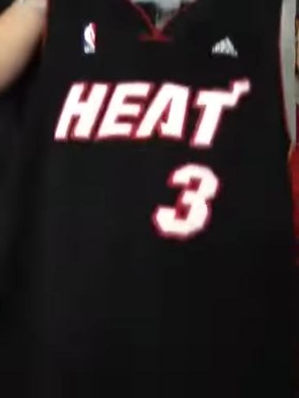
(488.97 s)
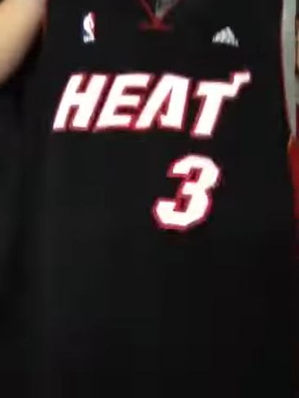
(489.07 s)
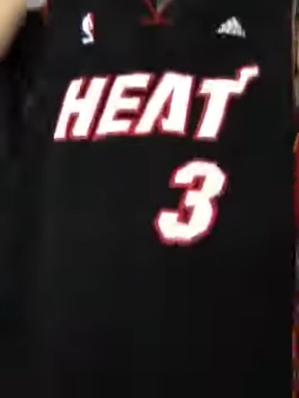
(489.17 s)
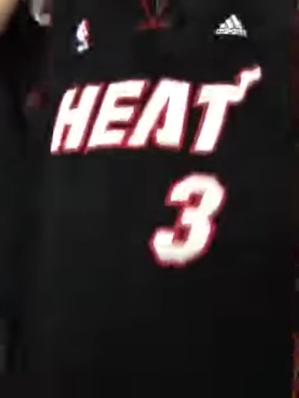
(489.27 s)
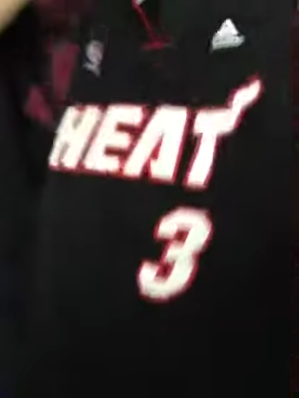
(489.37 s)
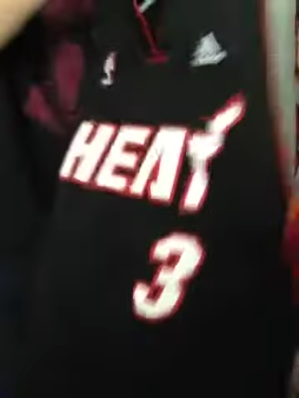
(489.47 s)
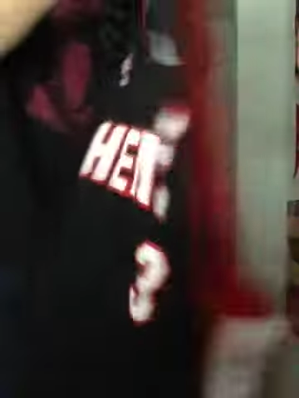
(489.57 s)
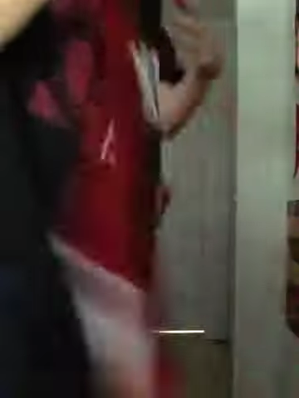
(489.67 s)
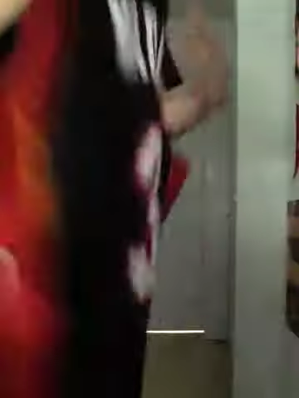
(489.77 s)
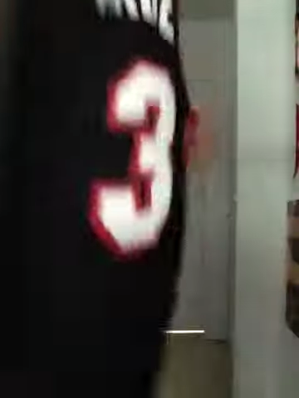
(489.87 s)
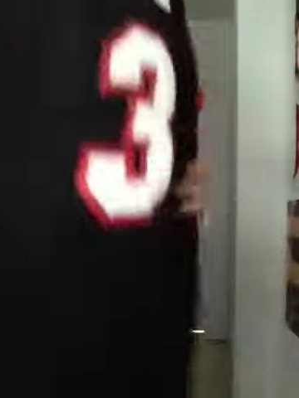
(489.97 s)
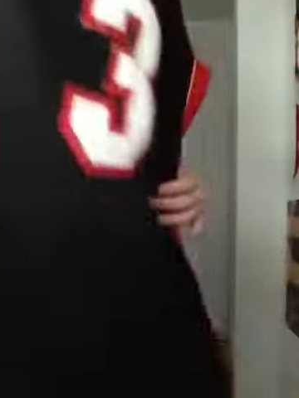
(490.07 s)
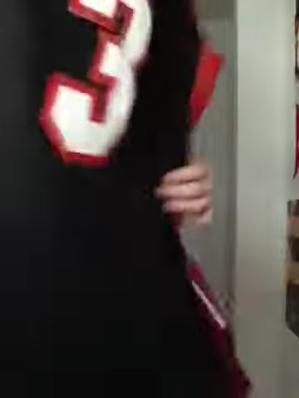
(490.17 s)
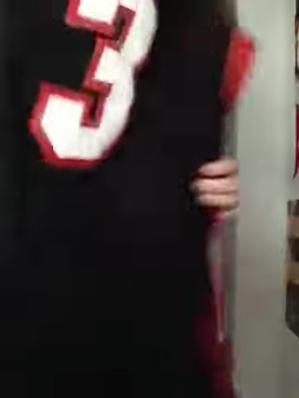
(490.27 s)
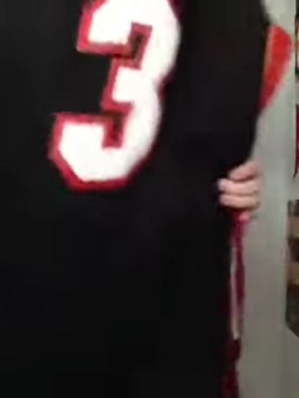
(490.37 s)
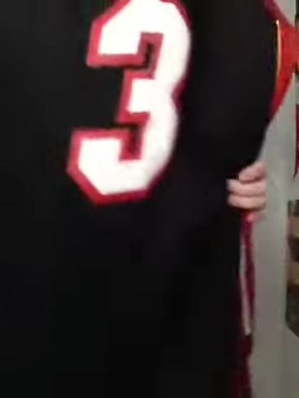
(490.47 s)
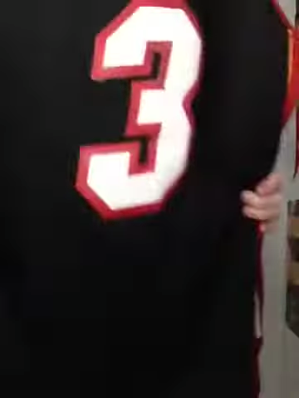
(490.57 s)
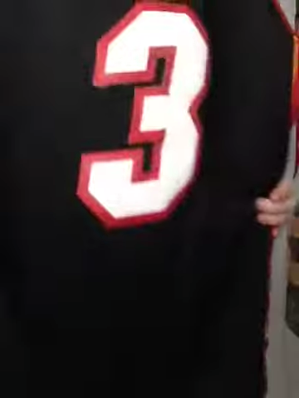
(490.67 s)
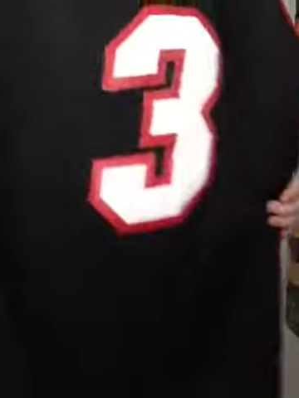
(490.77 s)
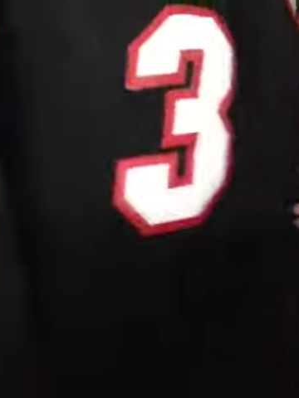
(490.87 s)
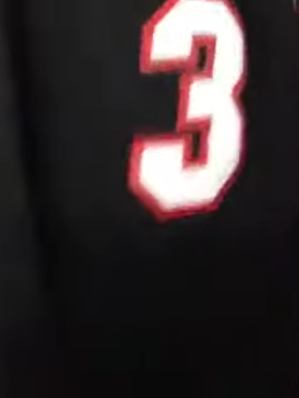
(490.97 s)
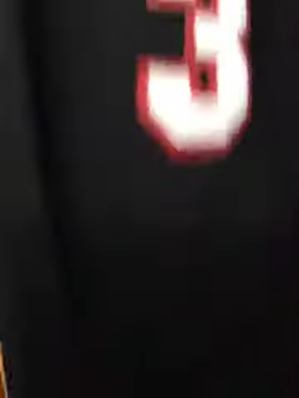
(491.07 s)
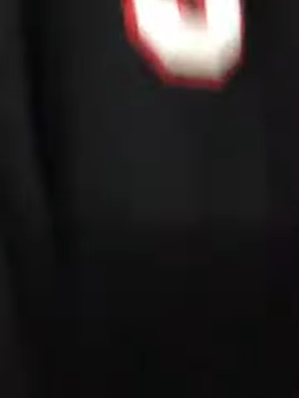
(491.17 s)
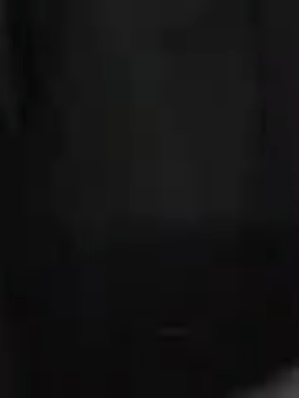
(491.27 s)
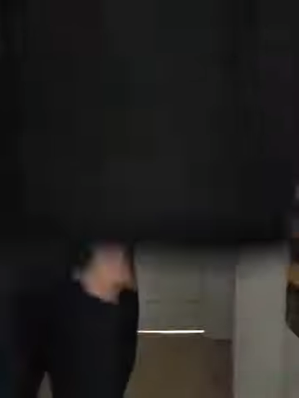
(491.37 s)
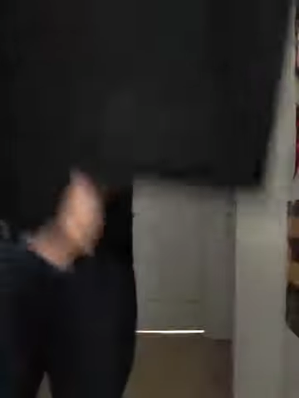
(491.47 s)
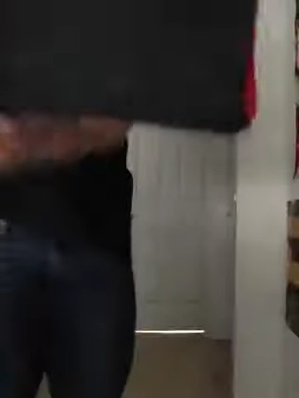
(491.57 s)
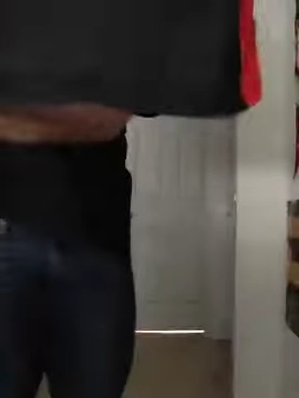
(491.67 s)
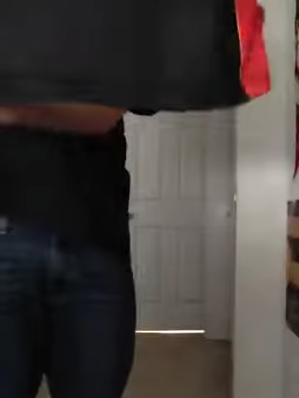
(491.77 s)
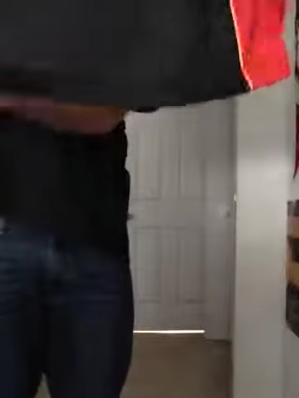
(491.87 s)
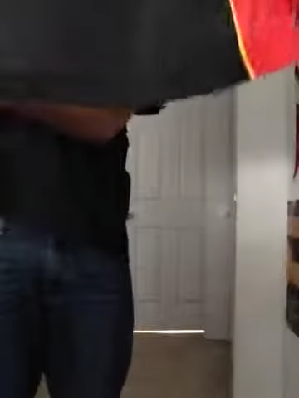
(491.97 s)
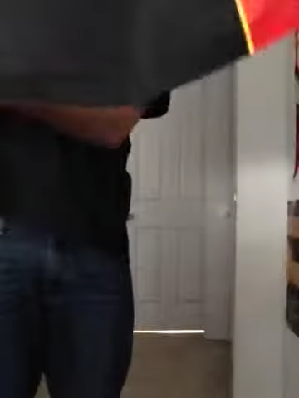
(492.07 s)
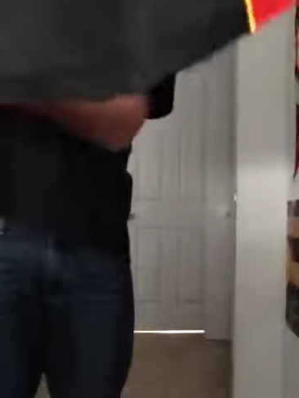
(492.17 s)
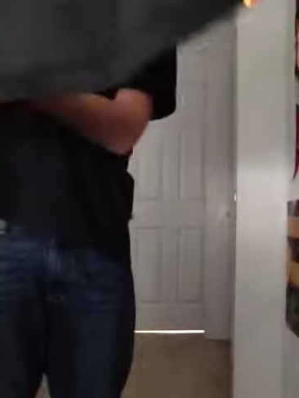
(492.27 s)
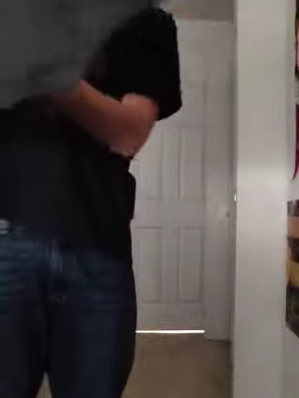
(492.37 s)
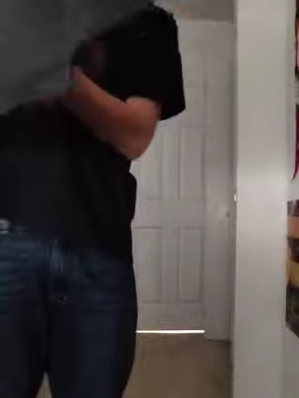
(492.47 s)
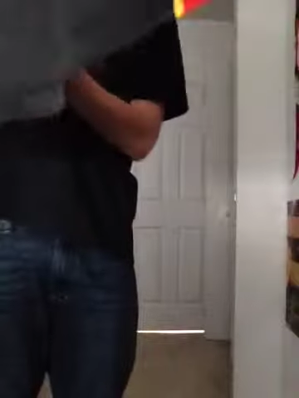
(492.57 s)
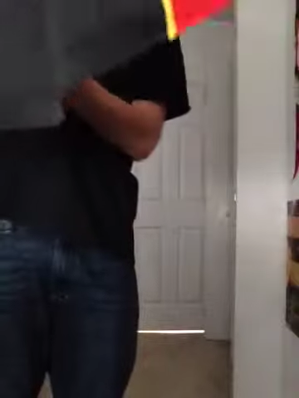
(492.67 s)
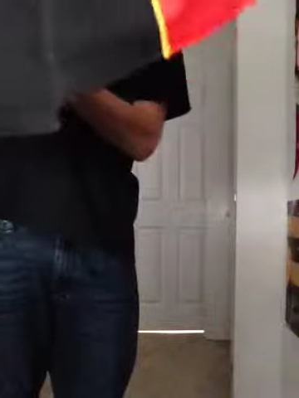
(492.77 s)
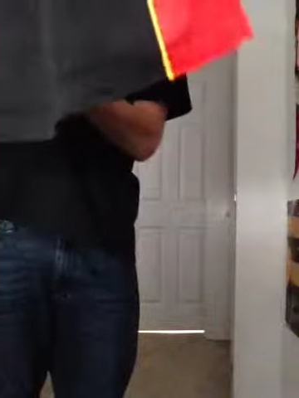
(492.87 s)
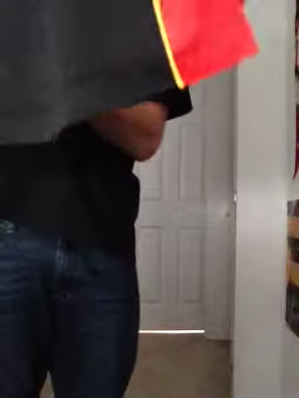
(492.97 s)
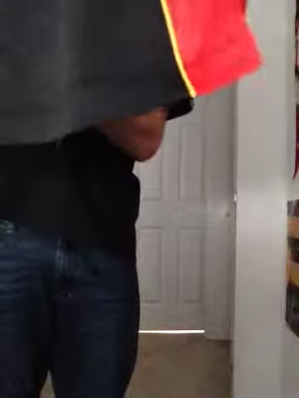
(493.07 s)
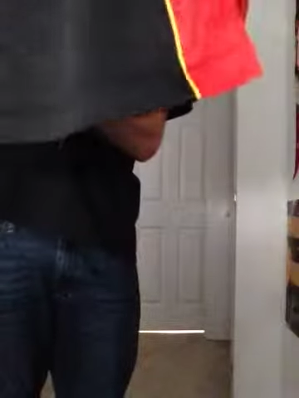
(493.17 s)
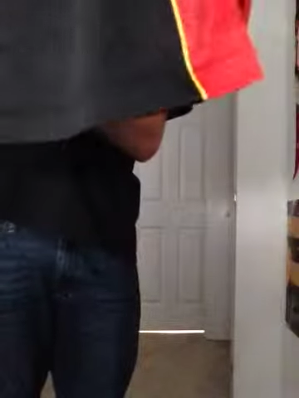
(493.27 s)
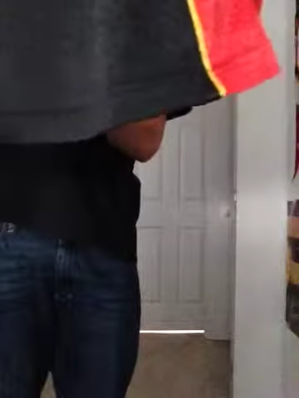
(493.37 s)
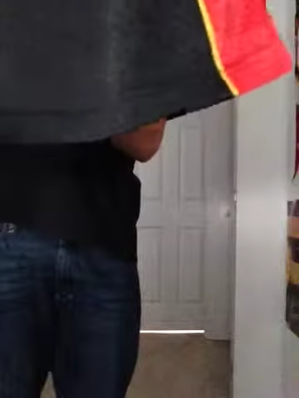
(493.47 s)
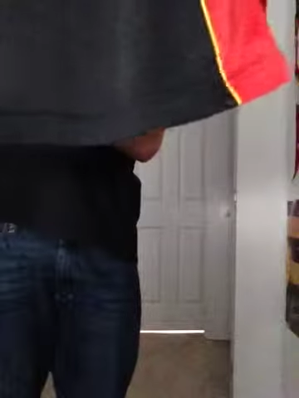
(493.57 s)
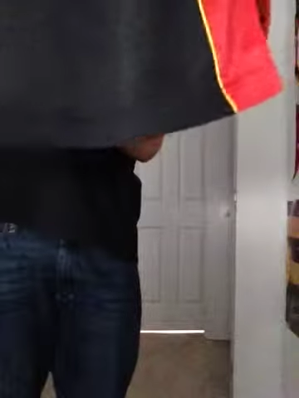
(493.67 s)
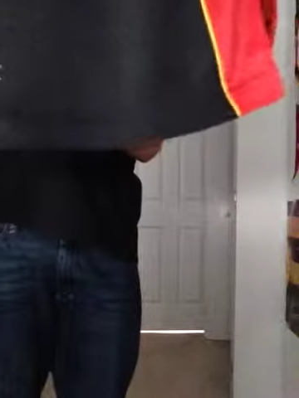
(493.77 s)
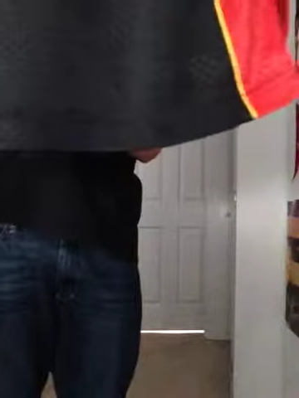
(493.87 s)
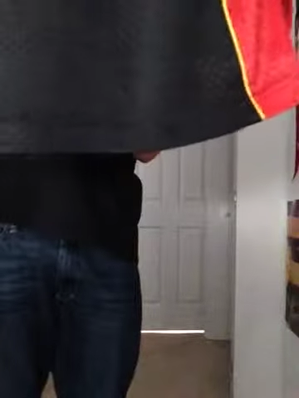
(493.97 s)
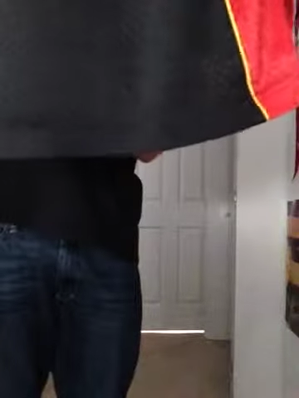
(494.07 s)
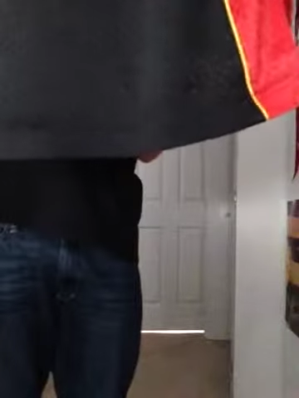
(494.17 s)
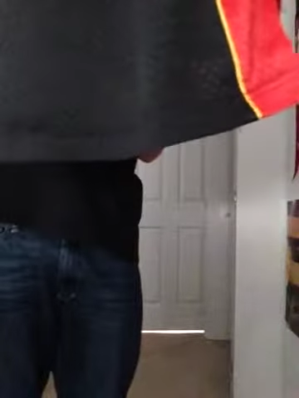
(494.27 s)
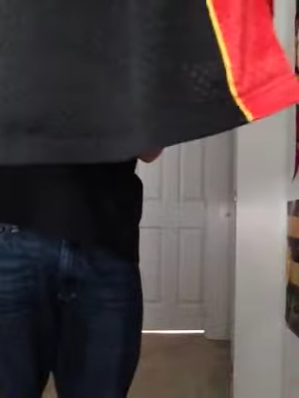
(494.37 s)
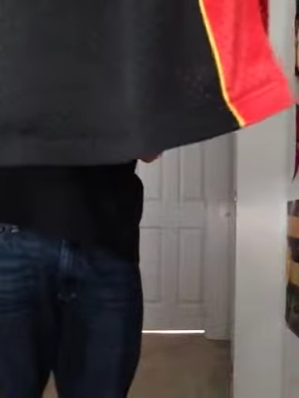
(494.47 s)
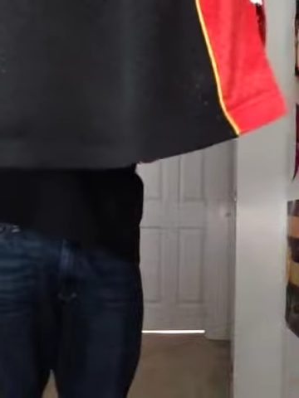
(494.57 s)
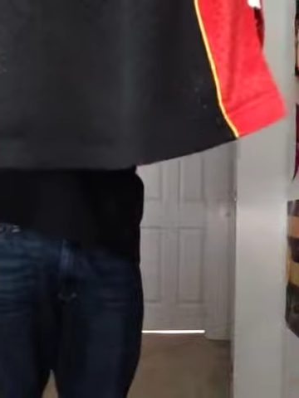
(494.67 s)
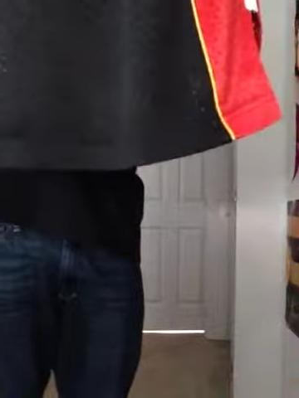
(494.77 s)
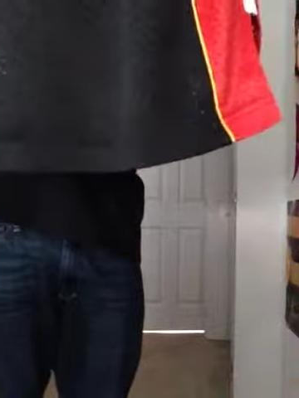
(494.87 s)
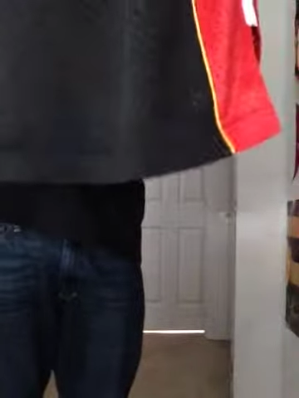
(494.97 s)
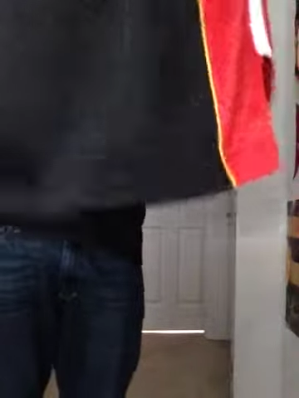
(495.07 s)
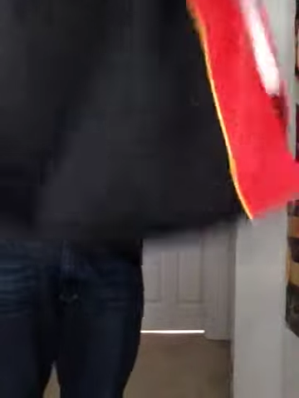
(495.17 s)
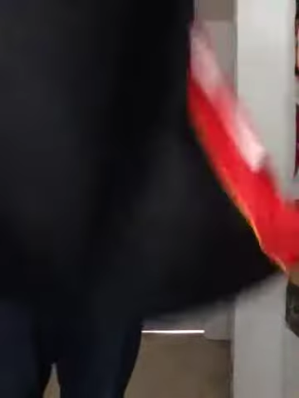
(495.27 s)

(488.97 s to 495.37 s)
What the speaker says: No face is visible, so there are no lips to read.